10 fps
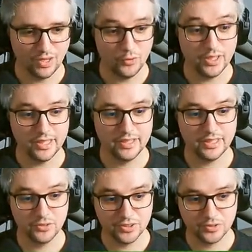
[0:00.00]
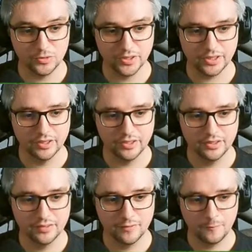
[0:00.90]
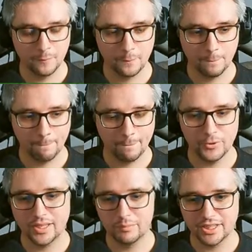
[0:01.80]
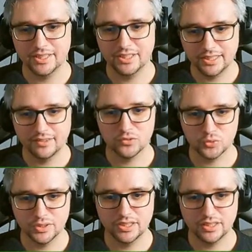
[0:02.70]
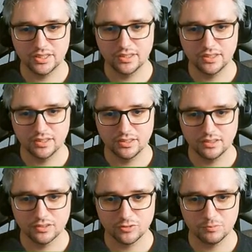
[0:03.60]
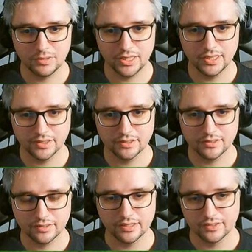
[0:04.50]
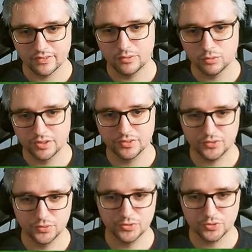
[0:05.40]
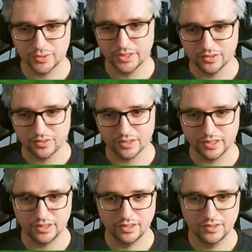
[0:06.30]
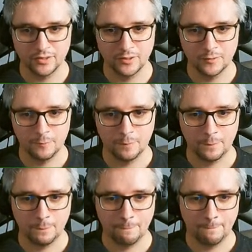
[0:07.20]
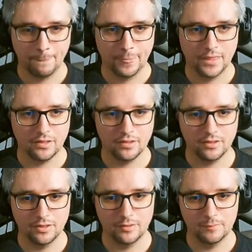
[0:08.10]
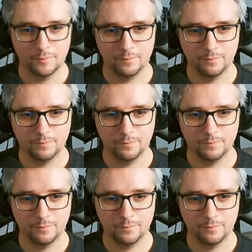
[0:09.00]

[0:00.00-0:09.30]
Oh yeah, and I got a coin. Oh yeah, but I need three. Combine, yeah, Z1, 2, 3. Okay. Um,